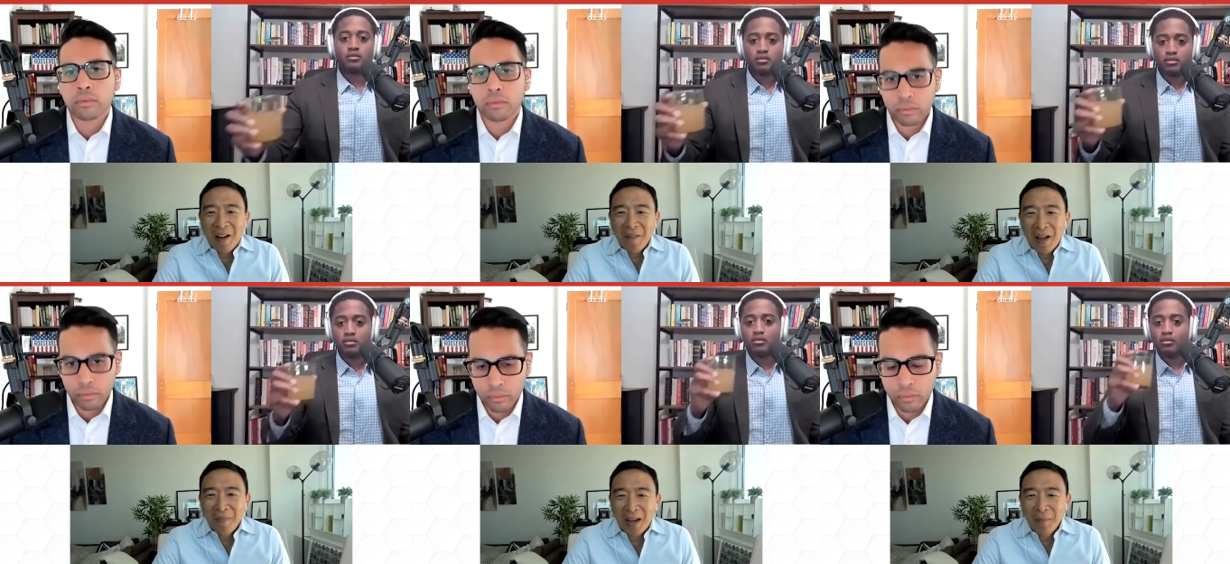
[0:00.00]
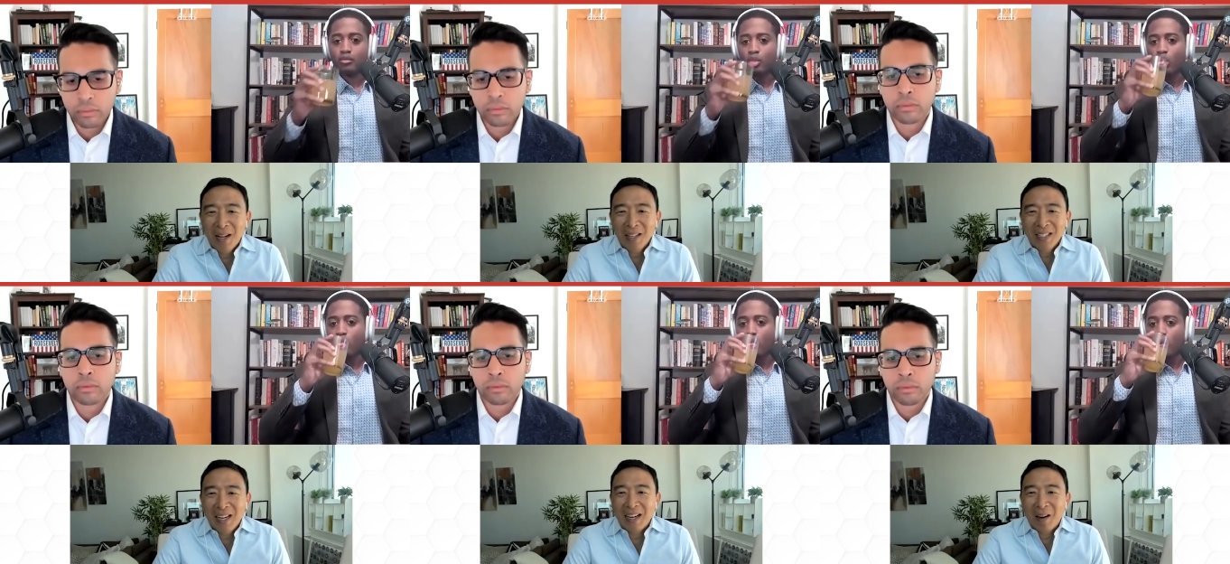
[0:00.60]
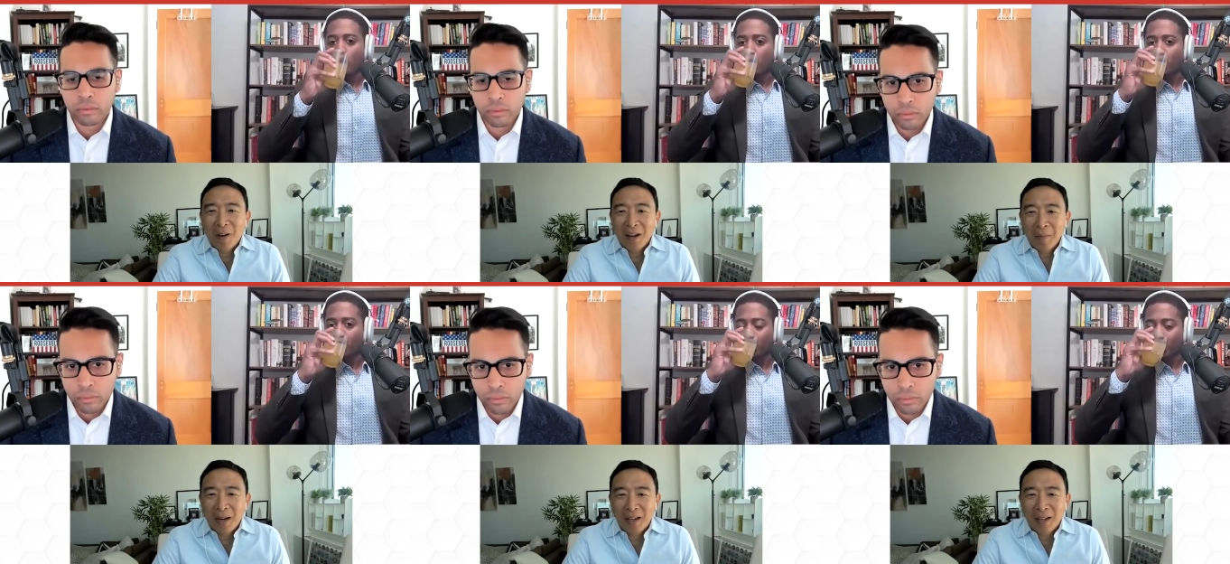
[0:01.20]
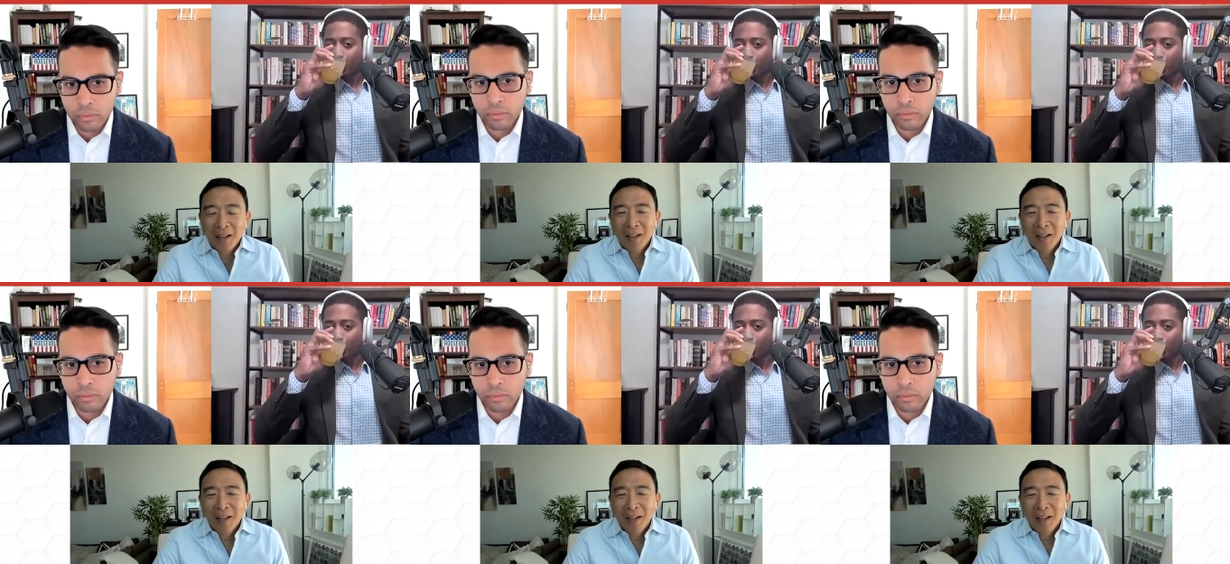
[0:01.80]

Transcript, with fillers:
Speaker 1: I'm, I'm not saying I want to make